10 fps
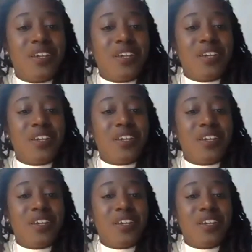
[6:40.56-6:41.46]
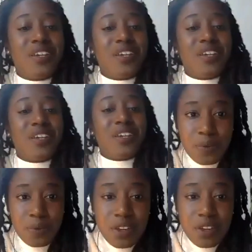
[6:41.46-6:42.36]
retreated to our
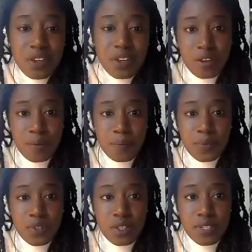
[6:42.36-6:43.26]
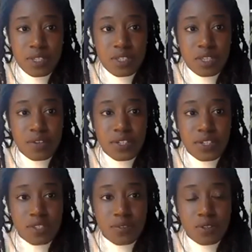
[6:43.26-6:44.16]
homes. So it's
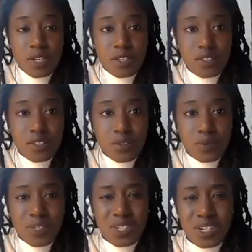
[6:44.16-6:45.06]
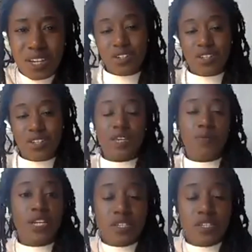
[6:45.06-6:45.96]
a series of sonnets, which I
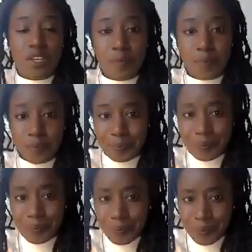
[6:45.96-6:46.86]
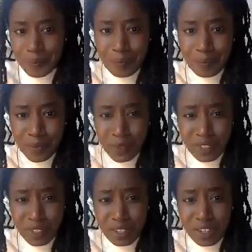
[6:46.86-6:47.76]
should keep writing.
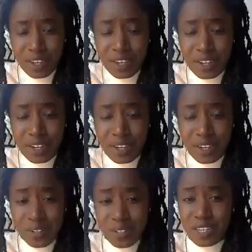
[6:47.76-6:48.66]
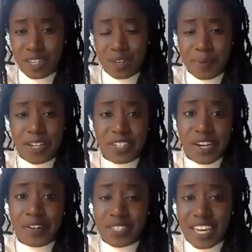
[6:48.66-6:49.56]
And I was thinking about
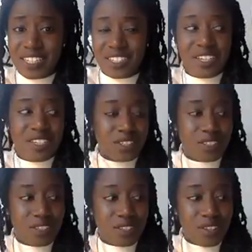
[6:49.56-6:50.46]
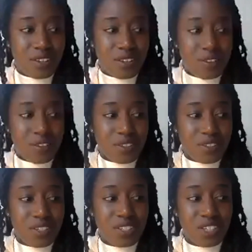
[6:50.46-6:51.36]
Terence Hayes and his
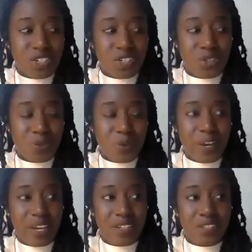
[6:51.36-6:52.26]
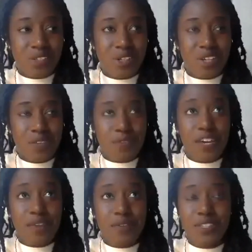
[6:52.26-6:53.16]
decision to write a sonnet for
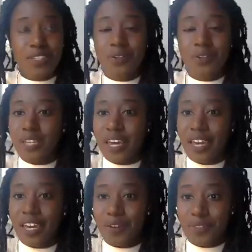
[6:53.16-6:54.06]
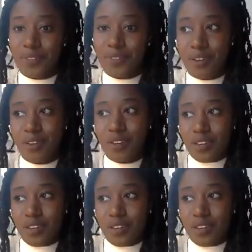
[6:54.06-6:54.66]
every single day of the